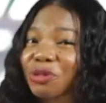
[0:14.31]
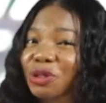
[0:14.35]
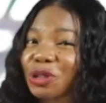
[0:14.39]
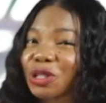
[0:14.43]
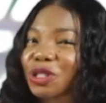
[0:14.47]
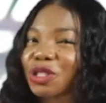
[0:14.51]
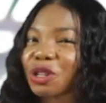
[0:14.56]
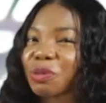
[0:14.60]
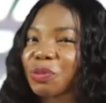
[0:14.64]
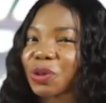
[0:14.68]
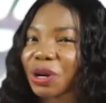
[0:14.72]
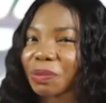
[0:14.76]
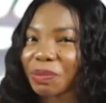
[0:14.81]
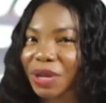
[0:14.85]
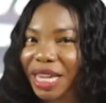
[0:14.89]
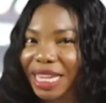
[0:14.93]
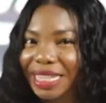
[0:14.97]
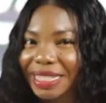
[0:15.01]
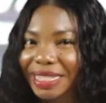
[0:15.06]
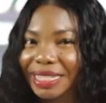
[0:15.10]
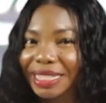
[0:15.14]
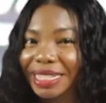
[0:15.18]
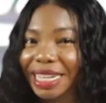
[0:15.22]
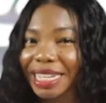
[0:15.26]
gruesome rape
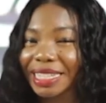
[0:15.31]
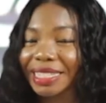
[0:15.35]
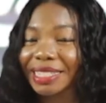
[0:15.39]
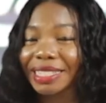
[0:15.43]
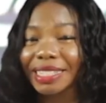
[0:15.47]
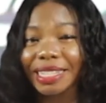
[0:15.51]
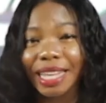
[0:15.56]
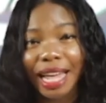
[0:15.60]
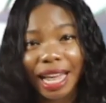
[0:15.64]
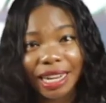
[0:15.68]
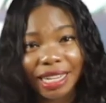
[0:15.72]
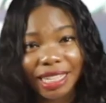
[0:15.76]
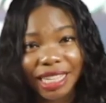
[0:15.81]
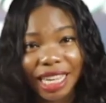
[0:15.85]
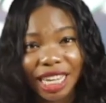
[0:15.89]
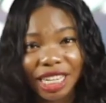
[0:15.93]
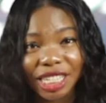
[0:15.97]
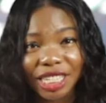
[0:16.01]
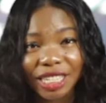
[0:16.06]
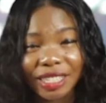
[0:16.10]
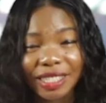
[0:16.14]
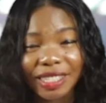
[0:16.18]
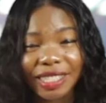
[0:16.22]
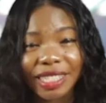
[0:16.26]
incidents and
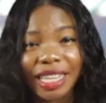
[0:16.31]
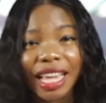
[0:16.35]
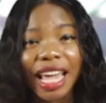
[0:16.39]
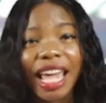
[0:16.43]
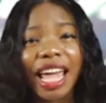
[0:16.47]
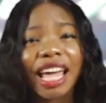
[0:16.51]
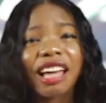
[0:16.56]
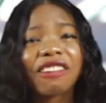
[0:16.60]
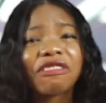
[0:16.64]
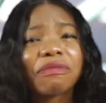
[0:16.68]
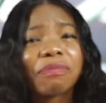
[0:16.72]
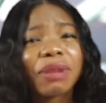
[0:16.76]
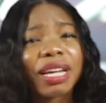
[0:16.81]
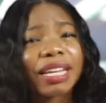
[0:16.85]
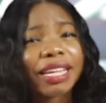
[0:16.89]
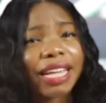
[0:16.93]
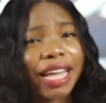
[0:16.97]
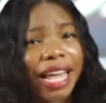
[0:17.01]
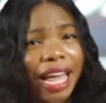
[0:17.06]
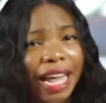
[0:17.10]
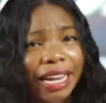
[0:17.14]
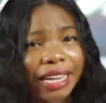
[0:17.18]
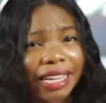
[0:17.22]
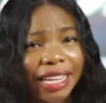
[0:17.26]
allegations have made
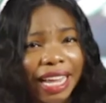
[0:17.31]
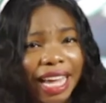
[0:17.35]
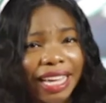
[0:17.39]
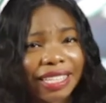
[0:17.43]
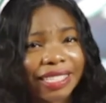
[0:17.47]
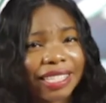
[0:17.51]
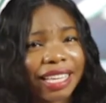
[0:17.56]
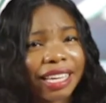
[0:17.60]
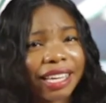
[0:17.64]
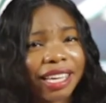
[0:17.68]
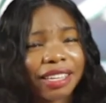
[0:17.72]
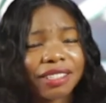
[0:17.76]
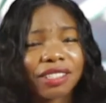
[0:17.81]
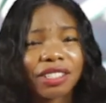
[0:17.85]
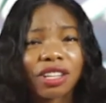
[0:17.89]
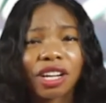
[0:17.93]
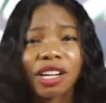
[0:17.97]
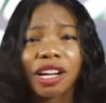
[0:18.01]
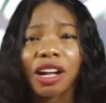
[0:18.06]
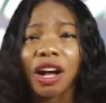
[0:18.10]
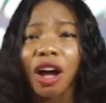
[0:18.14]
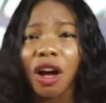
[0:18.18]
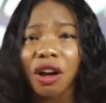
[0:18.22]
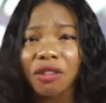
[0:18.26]
headlines and
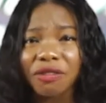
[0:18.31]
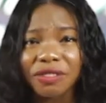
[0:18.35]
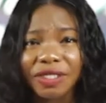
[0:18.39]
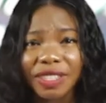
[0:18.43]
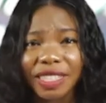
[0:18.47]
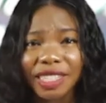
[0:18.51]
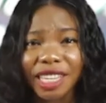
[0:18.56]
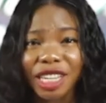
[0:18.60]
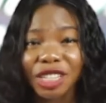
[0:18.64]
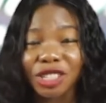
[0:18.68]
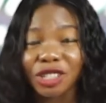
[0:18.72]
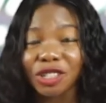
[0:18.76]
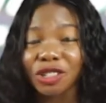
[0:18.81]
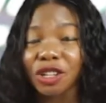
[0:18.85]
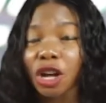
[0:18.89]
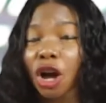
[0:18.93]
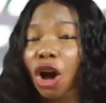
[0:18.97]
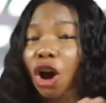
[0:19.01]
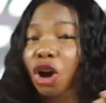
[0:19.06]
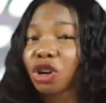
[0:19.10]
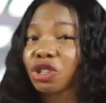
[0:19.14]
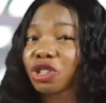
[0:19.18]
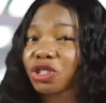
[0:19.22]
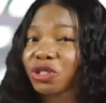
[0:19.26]
kickstarted conversation
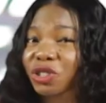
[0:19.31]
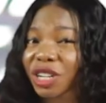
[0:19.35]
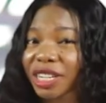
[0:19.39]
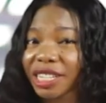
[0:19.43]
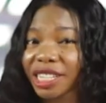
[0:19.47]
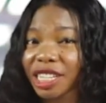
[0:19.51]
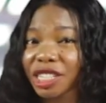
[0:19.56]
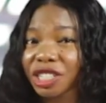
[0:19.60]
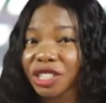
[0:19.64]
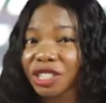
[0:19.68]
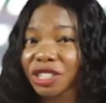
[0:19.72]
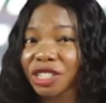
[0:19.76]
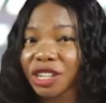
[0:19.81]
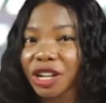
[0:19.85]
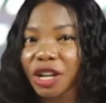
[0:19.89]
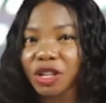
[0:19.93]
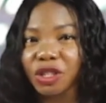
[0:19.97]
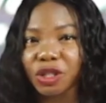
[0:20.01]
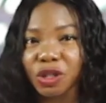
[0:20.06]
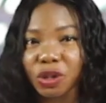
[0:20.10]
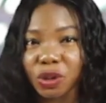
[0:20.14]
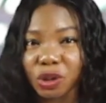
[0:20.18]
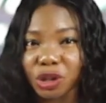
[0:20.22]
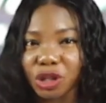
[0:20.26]
on traditional
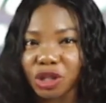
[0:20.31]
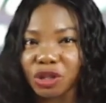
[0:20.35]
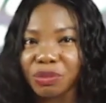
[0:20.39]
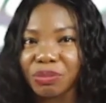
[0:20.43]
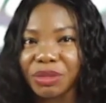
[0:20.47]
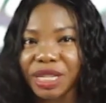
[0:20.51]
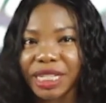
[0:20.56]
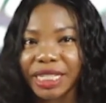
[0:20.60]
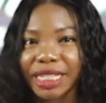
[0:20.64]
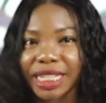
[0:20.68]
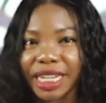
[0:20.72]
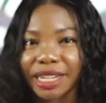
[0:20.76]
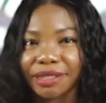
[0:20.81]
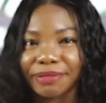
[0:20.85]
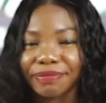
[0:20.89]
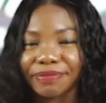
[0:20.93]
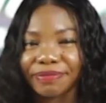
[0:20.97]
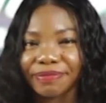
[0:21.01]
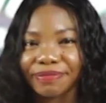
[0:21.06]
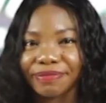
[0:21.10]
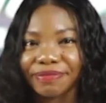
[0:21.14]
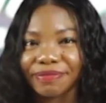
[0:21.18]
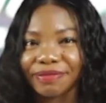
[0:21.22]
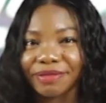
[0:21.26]
and social media.
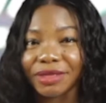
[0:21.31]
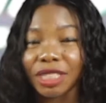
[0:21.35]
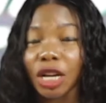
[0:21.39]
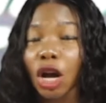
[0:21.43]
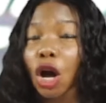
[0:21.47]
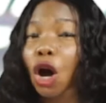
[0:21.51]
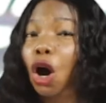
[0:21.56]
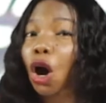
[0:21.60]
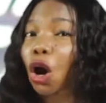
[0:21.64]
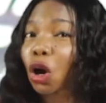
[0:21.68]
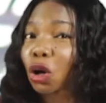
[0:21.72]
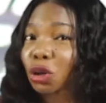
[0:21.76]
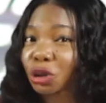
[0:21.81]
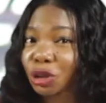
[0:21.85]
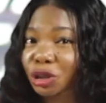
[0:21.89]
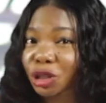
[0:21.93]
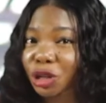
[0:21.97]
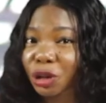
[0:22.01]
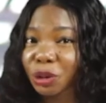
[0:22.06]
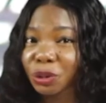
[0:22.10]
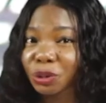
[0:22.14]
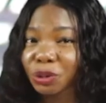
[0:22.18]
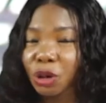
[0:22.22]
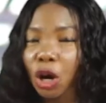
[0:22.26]

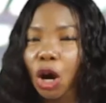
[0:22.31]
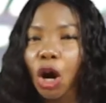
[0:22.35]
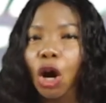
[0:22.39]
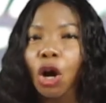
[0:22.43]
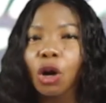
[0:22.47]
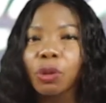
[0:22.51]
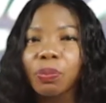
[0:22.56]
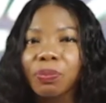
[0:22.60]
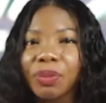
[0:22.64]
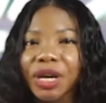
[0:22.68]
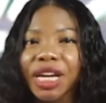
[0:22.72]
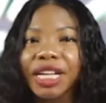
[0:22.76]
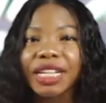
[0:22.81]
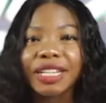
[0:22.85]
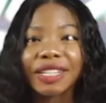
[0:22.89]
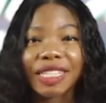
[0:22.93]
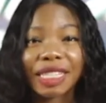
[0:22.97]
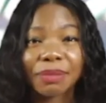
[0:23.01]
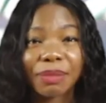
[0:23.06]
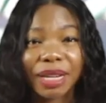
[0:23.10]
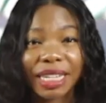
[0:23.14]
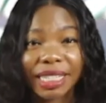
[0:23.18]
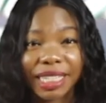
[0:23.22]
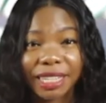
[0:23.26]
Although
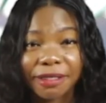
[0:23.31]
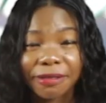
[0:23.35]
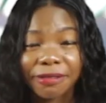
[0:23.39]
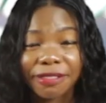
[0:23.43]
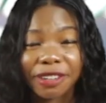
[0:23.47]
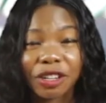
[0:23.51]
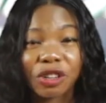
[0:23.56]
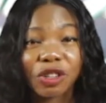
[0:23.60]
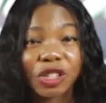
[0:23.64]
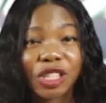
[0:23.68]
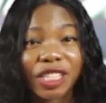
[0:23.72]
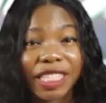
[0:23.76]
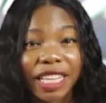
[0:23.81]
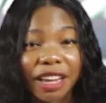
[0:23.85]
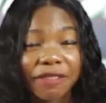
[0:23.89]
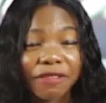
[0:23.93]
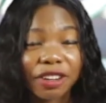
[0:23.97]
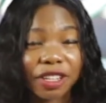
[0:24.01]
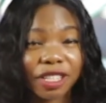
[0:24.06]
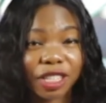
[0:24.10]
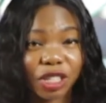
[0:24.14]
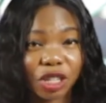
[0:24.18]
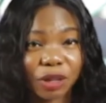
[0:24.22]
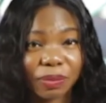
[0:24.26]
opinions may differ on
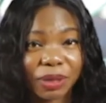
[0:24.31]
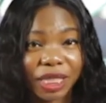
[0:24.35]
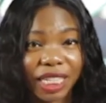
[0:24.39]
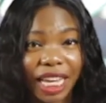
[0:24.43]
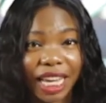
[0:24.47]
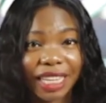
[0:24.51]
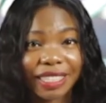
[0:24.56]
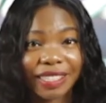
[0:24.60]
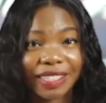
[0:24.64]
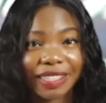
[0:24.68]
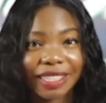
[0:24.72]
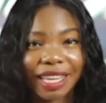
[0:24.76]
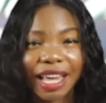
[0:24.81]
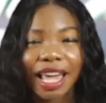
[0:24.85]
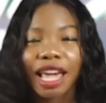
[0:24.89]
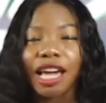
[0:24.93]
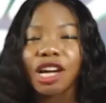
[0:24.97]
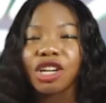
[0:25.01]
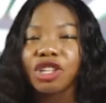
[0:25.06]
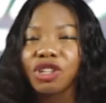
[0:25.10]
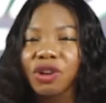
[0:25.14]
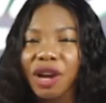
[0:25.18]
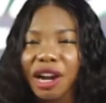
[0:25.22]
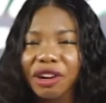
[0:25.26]
several subjects,
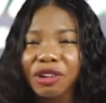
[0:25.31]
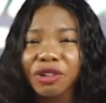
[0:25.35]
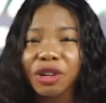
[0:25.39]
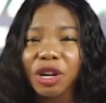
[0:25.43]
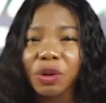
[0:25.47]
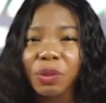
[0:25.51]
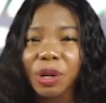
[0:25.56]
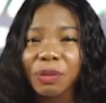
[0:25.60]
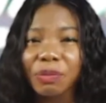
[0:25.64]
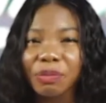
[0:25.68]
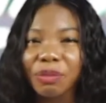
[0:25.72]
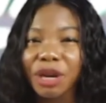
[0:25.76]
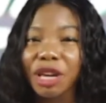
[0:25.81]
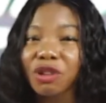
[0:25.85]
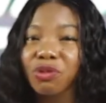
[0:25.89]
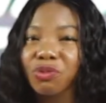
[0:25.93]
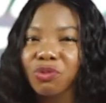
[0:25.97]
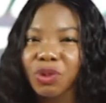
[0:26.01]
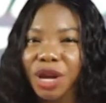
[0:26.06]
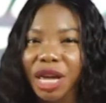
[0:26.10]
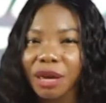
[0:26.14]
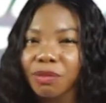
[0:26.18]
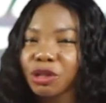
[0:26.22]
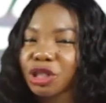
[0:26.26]
you agree with me
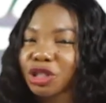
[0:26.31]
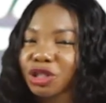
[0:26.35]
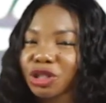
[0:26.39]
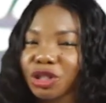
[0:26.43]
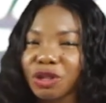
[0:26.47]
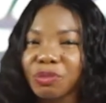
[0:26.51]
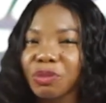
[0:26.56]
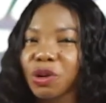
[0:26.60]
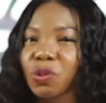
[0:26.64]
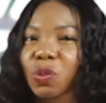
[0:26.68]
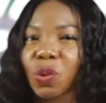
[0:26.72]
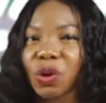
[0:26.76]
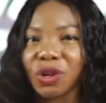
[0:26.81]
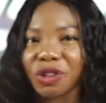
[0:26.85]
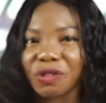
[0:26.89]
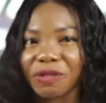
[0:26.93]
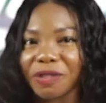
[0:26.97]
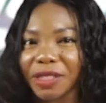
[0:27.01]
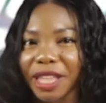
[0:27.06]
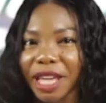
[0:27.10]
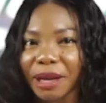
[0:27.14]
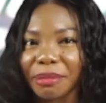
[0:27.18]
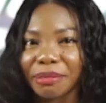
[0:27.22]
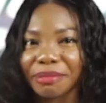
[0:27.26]
rape shouldn't be one
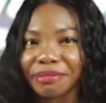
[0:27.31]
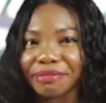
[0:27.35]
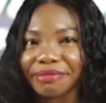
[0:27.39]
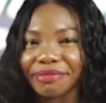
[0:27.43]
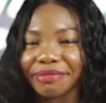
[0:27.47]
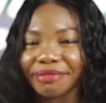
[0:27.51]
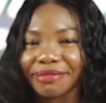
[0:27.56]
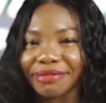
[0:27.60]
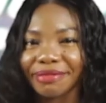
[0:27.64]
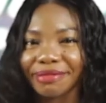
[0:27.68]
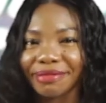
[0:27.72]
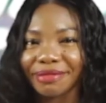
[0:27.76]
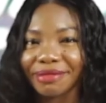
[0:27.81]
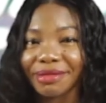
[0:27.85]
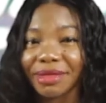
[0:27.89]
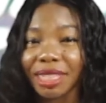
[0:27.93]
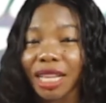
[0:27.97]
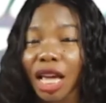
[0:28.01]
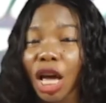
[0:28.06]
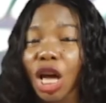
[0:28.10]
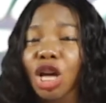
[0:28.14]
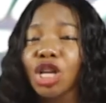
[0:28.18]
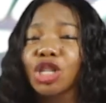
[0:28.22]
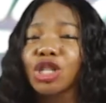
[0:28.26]
of them.
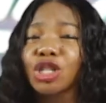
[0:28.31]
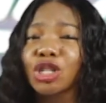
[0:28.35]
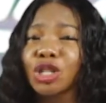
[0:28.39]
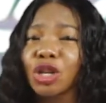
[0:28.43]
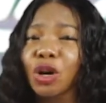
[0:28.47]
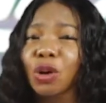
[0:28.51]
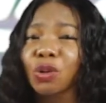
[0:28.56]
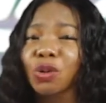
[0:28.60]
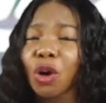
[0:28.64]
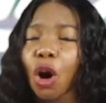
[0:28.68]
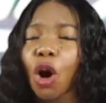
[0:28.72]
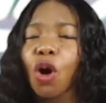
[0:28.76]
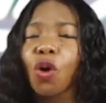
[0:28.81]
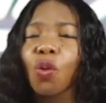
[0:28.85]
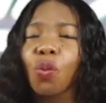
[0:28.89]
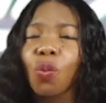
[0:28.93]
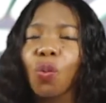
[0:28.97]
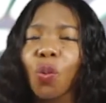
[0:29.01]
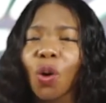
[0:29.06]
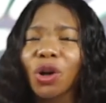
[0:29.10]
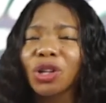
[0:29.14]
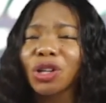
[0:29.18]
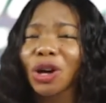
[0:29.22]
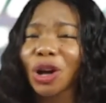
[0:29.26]
So,
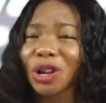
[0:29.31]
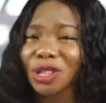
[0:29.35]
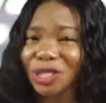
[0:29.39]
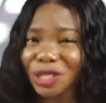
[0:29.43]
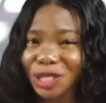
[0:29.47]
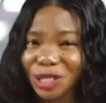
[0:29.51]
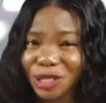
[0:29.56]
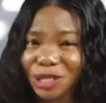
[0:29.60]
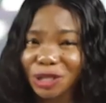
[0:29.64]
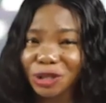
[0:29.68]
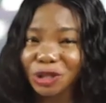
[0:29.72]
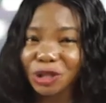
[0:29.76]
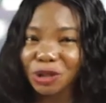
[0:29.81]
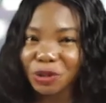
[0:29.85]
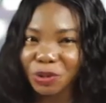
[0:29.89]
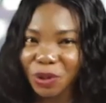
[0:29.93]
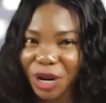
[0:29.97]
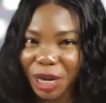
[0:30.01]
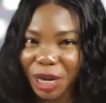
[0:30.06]
what constitutes